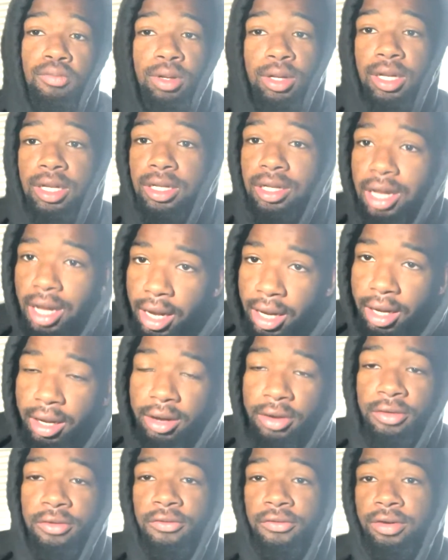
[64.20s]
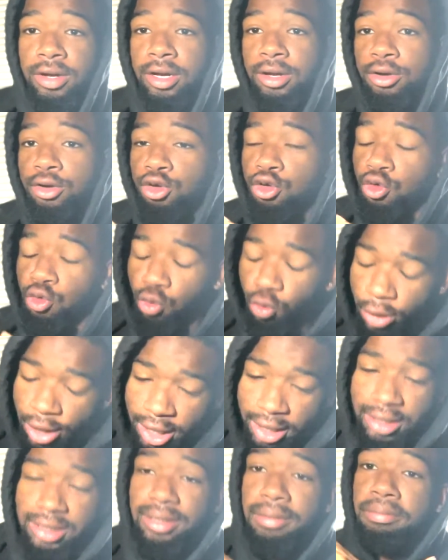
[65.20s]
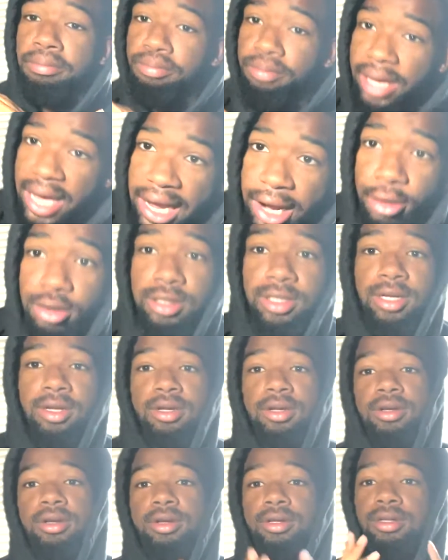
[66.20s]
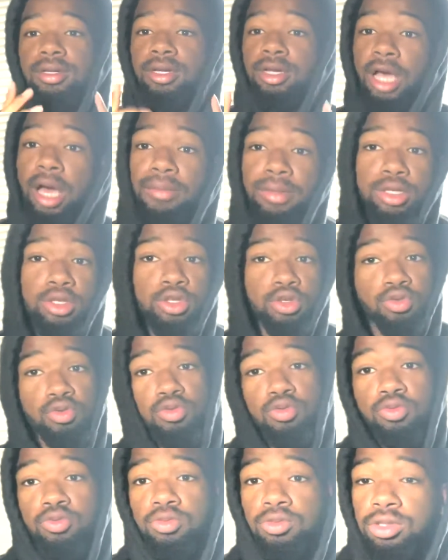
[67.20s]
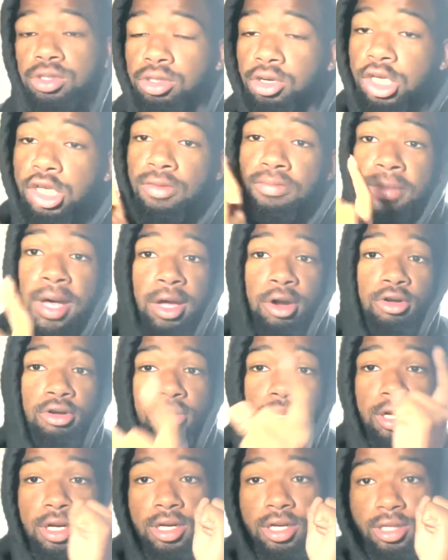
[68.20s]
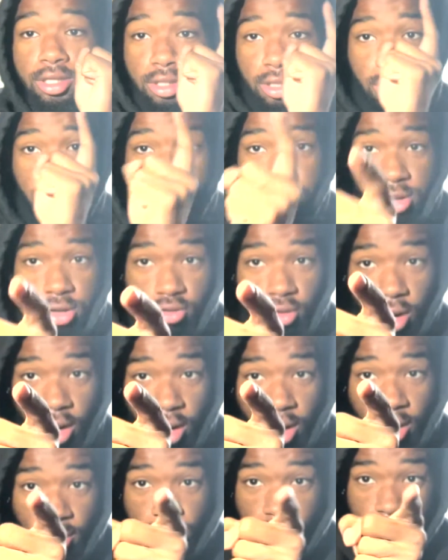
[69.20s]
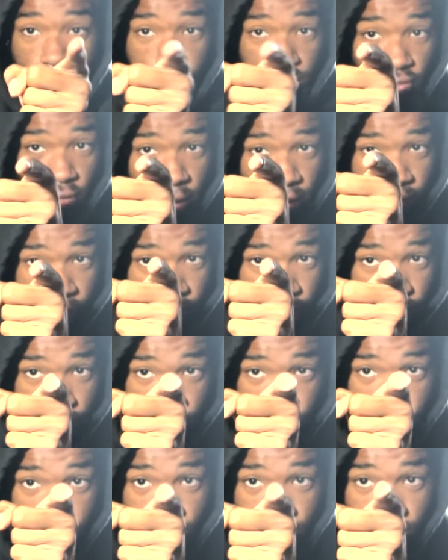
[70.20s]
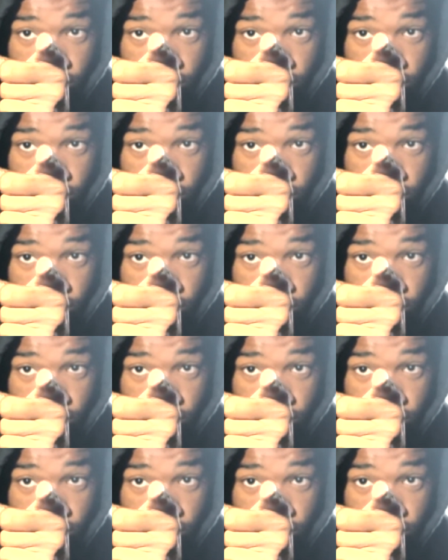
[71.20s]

to be a lot of great bangers coming soon. So you better subscribe. You right there. You.